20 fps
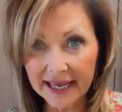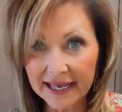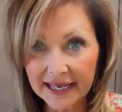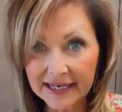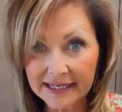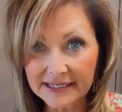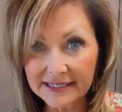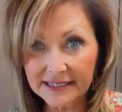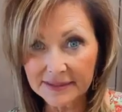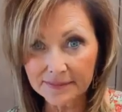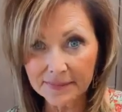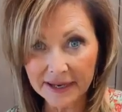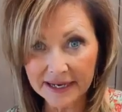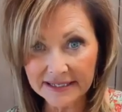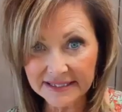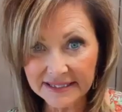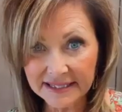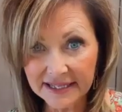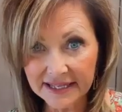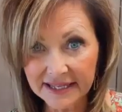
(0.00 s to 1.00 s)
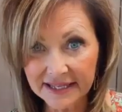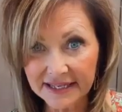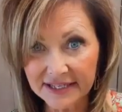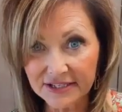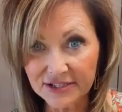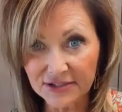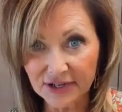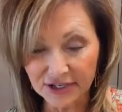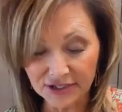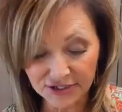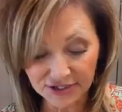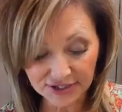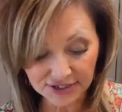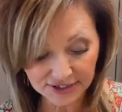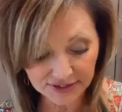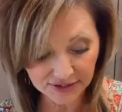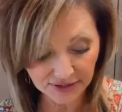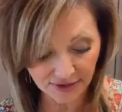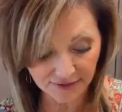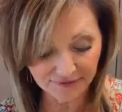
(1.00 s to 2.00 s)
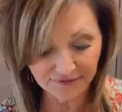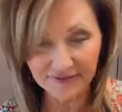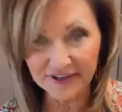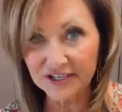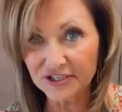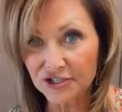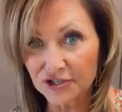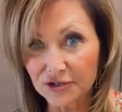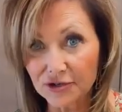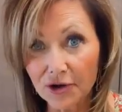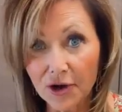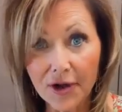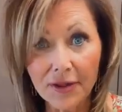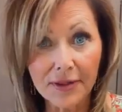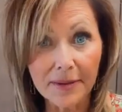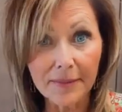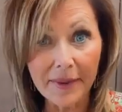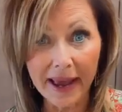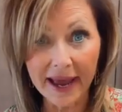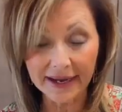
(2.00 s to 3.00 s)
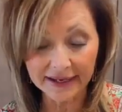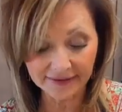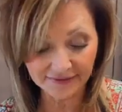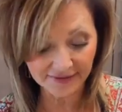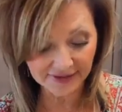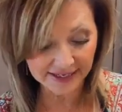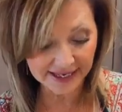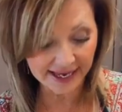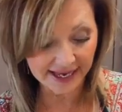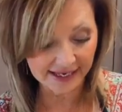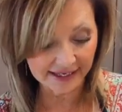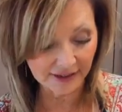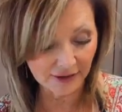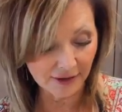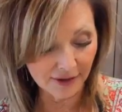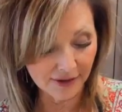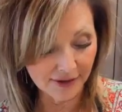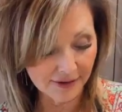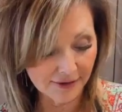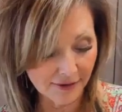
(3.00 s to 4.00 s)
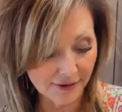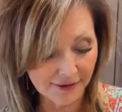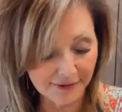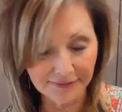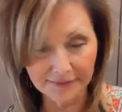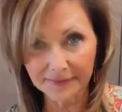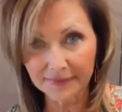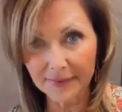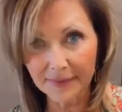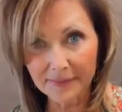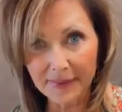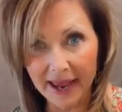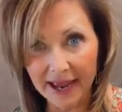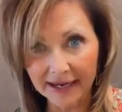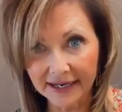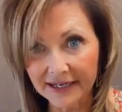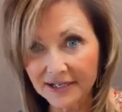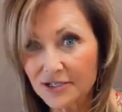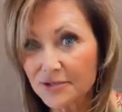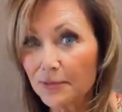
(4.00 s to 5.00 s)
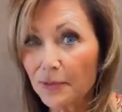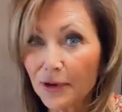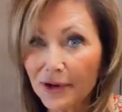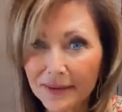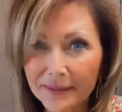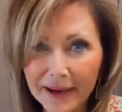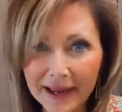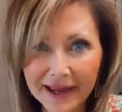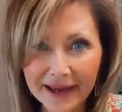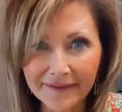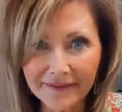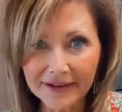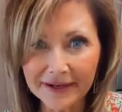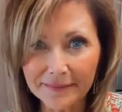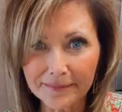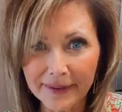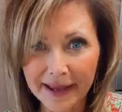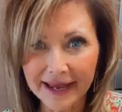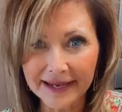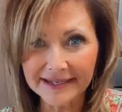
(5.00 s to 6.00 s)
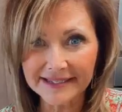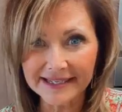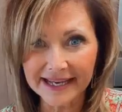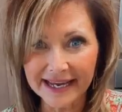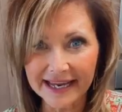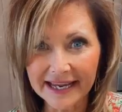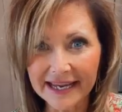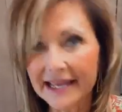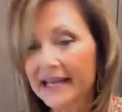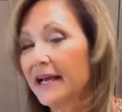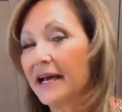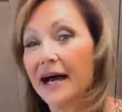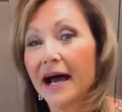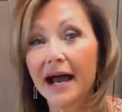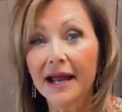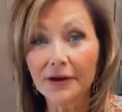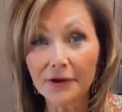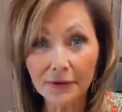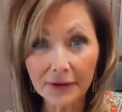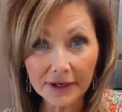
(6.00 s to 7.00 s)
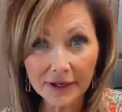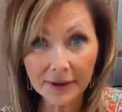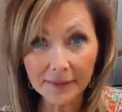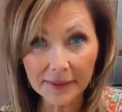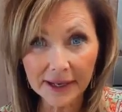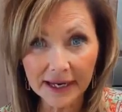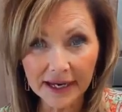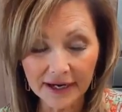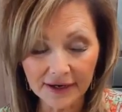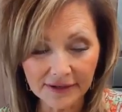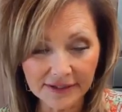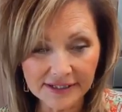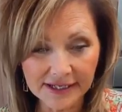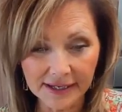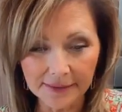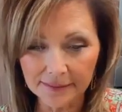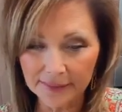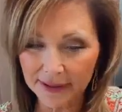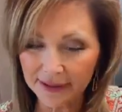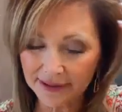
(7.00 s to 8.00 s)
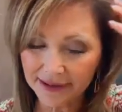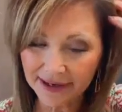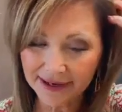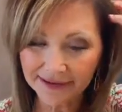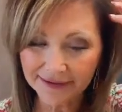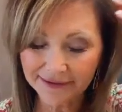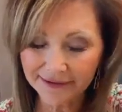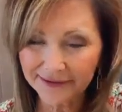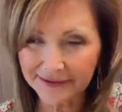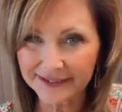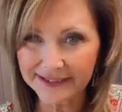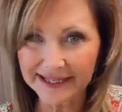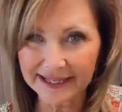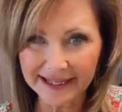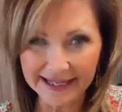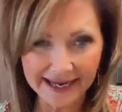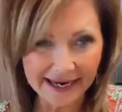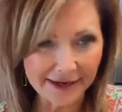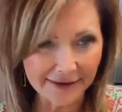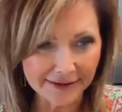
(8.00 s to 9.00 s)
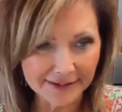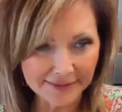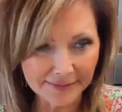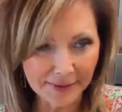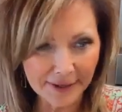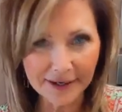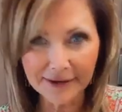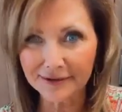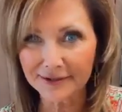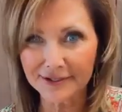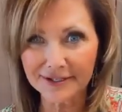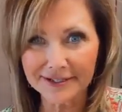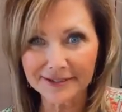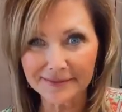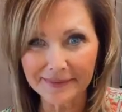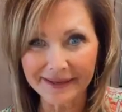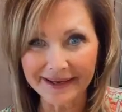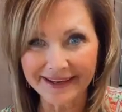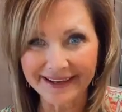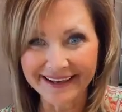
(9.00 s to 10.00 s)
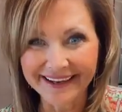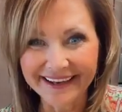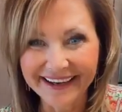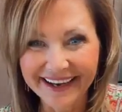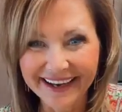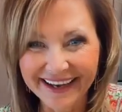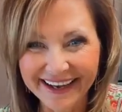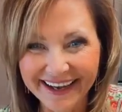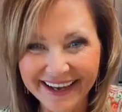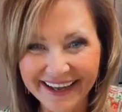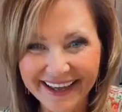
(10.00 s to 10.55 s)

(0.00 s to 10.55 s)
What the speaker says: And basically, the instructions are featured on the back of the catalog or package. Boy, am I having a bad day. I know I got my hair done, but I don't know, is it the hairspray or just me?